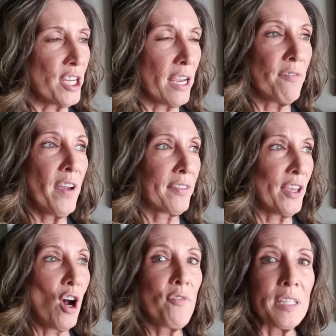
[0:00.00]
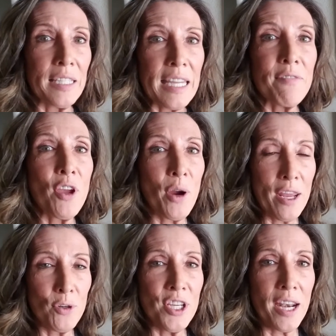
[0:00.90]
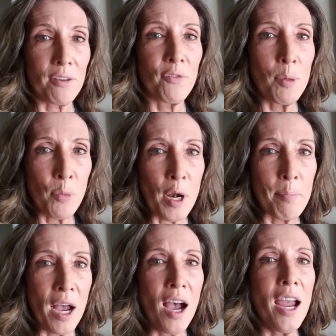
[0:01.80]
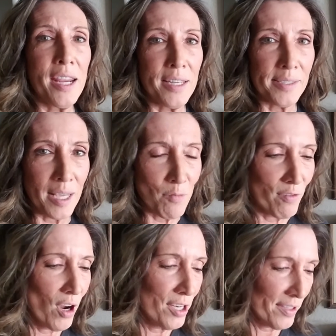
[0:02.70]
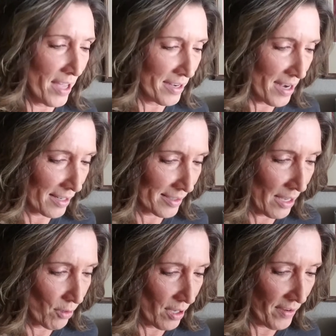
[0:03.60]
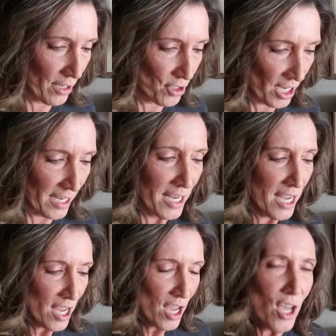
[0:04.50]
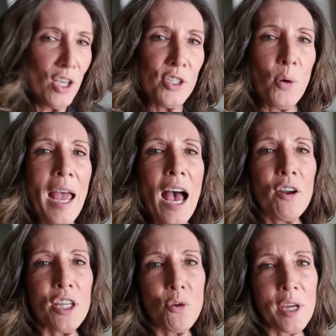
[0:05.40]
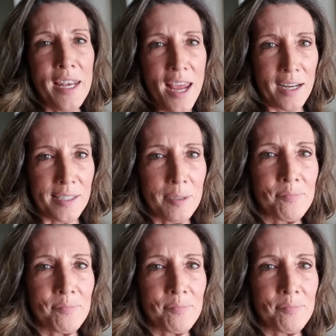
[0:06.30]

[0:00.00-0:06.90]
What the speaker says: In fact, they often leave their energetic footprint behind as they move on to that next level of energy. So how do you connect?